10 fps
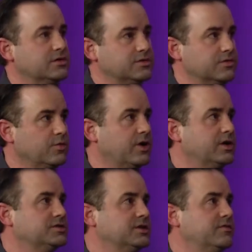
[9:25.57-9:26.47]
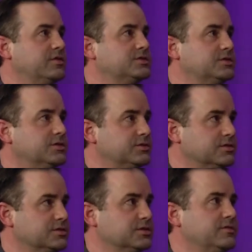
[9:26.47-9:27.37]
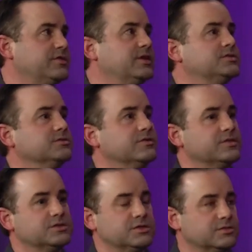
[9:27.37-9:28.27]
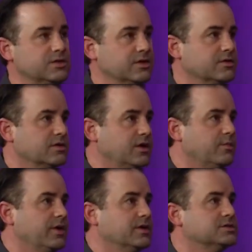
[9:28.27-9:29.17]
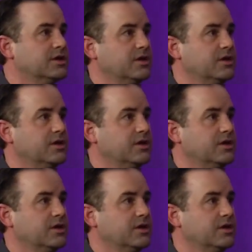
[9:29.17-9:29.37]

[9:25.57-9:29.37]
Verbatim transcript: to the wines, if it's due to the sulfites or if it's due to other compounds.